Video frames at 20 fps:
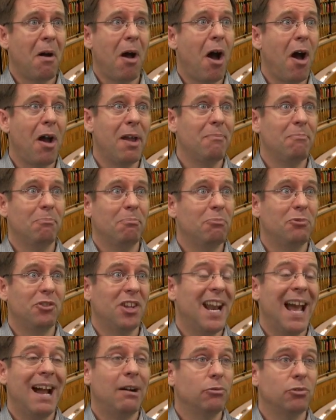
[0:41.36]
I
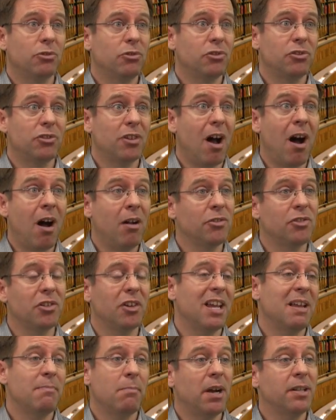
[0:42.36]
set out to answer
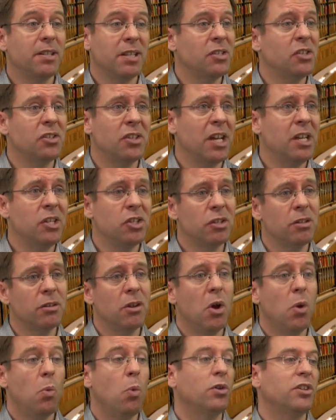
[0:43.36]
in my dissertation.
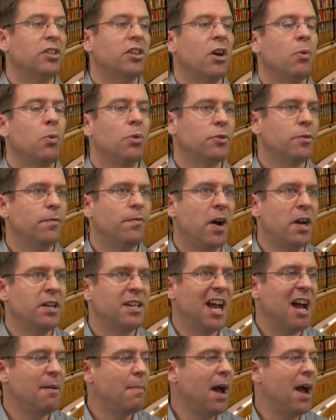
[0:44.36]
What did I want to find
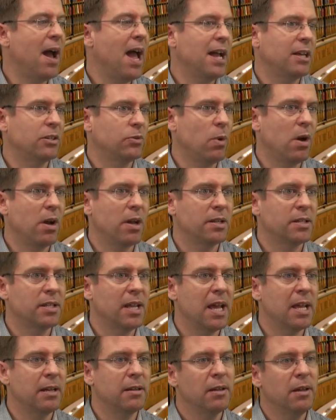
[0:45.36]
out about X, Y, and Z?
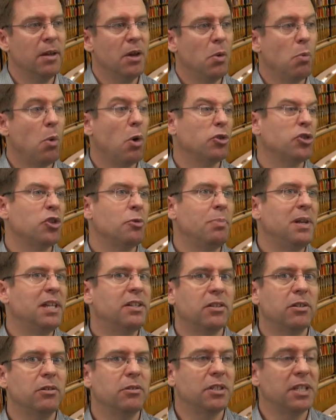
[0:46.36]
What's the
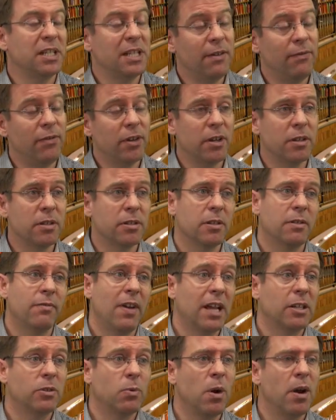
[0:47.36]
political significance of
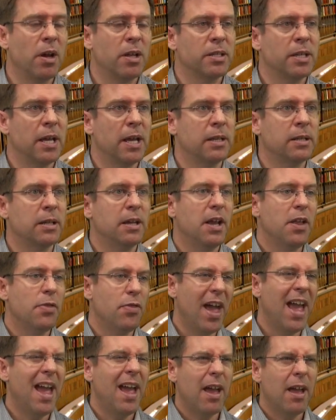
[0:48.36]
X, Y, and Z?
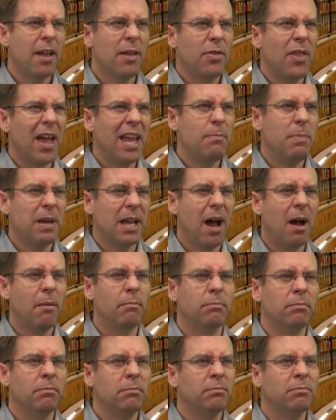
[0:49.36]
There, they become
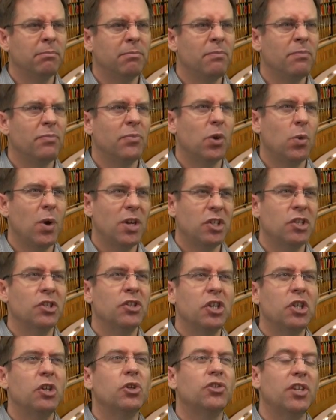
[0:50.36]
the questions
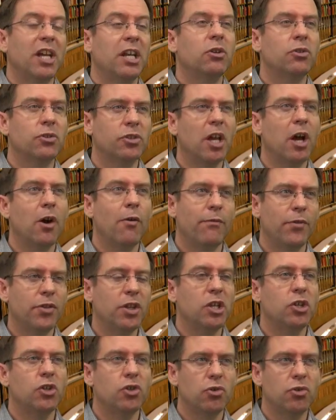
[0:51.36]
that you set yourself for
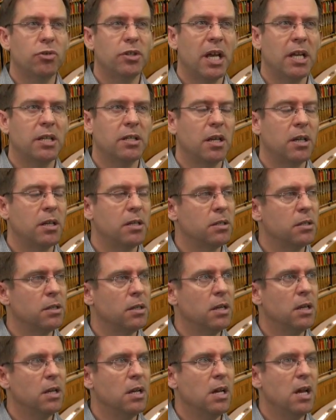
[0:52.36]
these short essays.
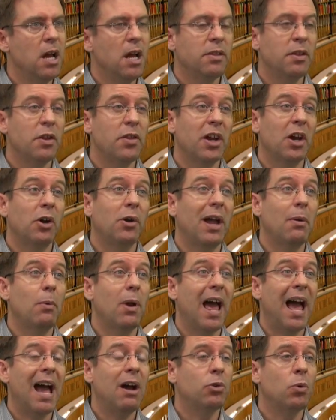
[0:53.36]
And then you think, okay, well,
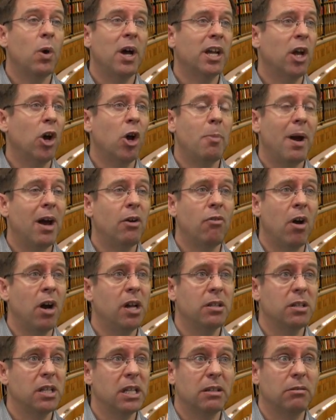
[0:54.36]
how do I go about
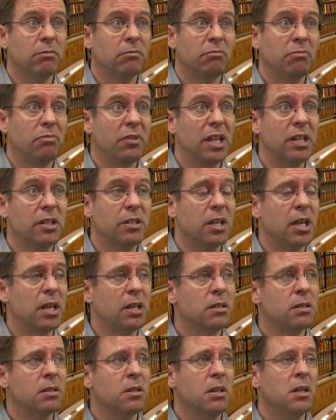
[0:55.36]
writing these
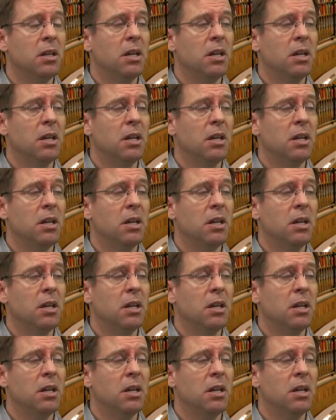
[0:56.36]
things?